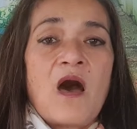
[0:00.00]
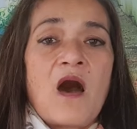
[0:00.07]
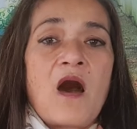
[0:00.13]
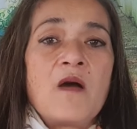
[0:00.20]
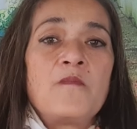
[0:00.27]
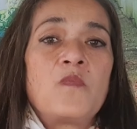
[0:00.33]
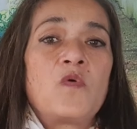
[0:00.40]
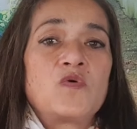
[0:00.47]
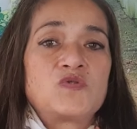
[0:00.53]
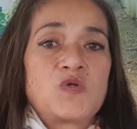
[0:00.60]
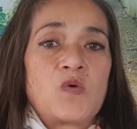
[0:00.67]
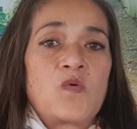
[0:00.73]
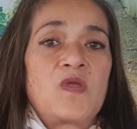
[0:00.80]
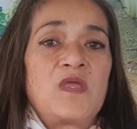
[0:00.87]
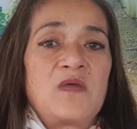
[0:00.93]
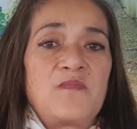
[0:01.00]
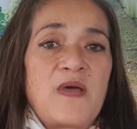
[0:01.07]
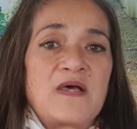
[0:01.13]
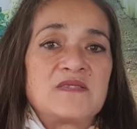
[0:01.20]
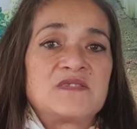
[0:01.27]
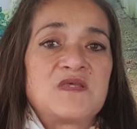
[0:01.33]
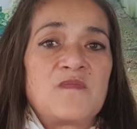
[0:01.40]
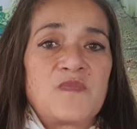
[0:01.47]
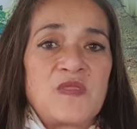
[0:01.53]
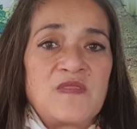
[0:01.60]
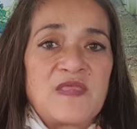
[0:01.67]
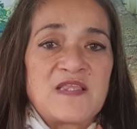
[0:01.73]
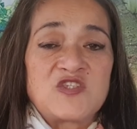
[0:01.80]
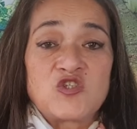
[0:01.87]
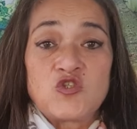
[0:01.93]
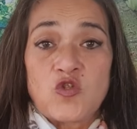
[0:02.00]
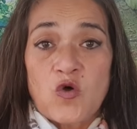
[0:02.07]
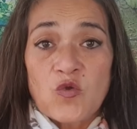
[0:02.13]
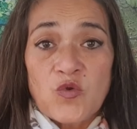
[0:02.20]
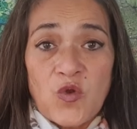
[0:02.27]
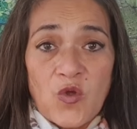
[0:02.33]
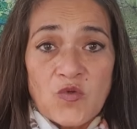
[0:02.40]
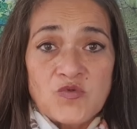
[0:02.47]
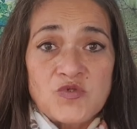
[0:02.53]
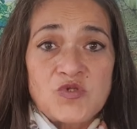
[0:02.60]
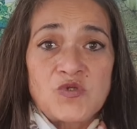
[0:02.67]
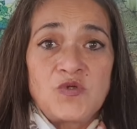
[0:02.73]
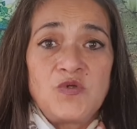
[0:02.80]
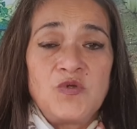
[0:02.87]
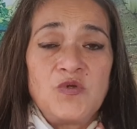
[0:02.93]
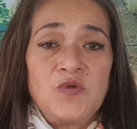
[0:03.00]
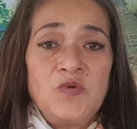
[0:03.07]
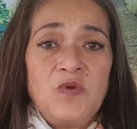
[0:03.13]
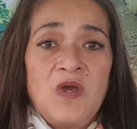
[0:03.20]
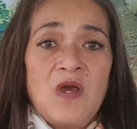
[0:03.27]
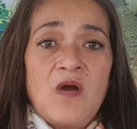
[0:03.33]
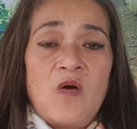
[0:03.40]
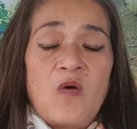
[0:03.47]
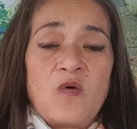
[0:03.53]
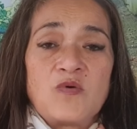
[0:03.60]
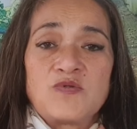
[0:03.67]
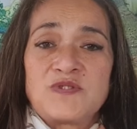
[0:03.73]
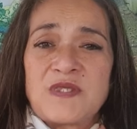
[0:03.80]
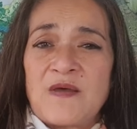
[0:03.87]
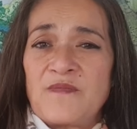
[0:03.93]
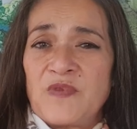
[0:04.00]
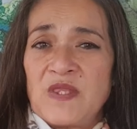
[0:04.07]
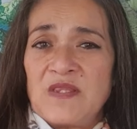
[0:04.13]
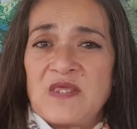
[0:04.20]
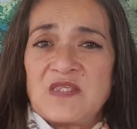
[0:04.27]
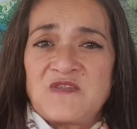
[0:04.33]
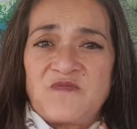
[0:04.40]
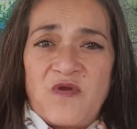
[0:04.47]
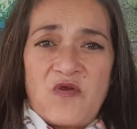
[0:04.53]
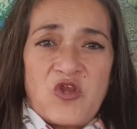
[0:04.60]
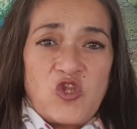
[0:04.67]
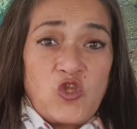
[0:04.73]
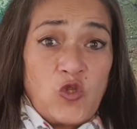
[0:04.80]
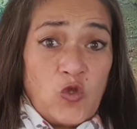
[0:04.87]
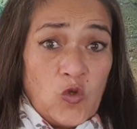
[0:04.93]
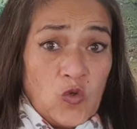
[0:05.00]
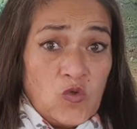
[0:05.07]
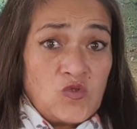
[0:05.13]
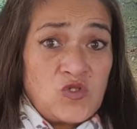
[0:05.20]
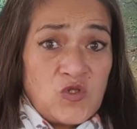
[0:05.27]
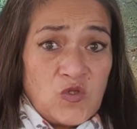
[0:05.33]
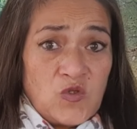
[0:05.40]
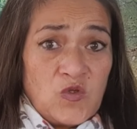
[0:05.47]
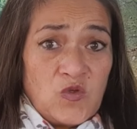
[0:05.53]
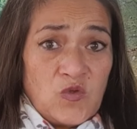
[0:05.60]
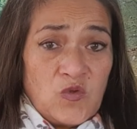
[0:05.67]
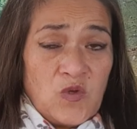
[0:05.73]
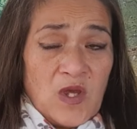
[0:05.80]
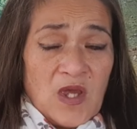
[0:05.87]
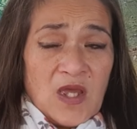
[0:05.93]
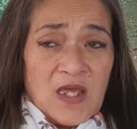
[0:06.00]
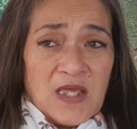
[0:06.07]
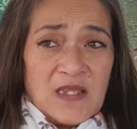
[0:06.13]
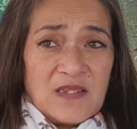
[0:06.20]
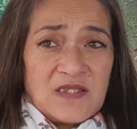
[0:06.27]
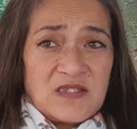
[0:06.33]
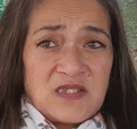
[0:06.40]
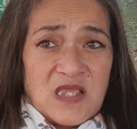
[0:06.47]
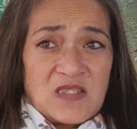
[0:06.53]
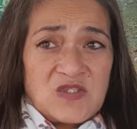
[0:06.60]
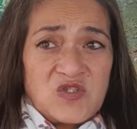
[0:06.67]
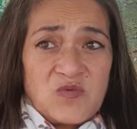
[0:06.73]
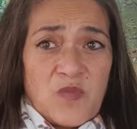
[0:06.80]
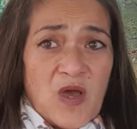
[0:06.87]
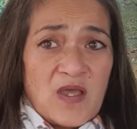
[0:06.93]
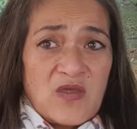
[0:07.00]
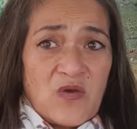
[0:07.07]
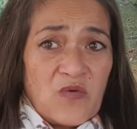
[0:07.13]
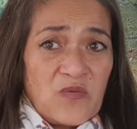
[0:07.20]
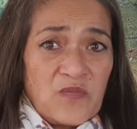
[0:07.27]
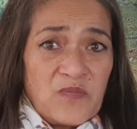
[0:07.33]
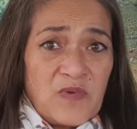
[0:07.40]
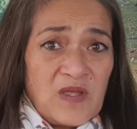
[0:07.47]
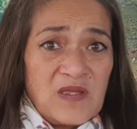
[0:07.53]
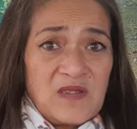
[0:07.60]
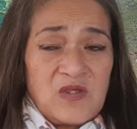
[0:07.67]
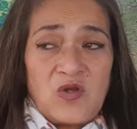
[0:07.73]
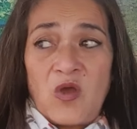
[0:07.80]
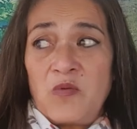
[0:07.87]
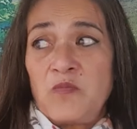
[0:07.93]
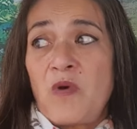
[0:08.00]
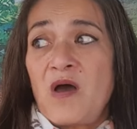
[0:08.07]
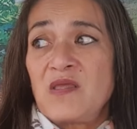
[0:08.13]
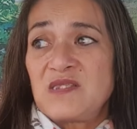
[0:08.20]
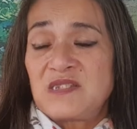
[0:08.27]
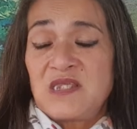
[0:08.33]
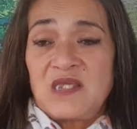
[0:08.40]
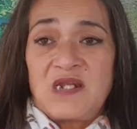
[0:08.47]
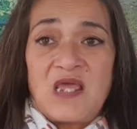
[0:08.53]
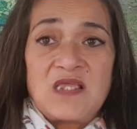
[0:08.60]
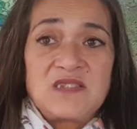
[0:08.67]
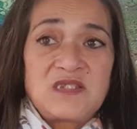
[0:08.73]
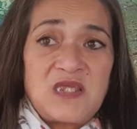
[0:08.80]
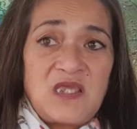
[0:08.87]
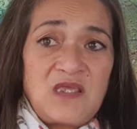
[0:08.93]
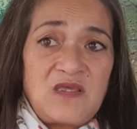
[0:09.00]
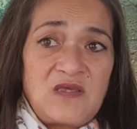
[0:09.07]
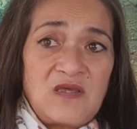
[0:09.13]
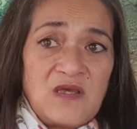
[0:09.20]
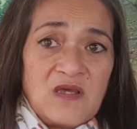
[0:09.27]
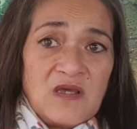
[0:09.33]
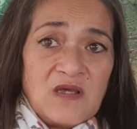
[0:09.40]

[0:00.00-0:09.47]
I'm more talking about something that's not known to you or something that's very new to you, in the sense you might go and, you know, might see an antique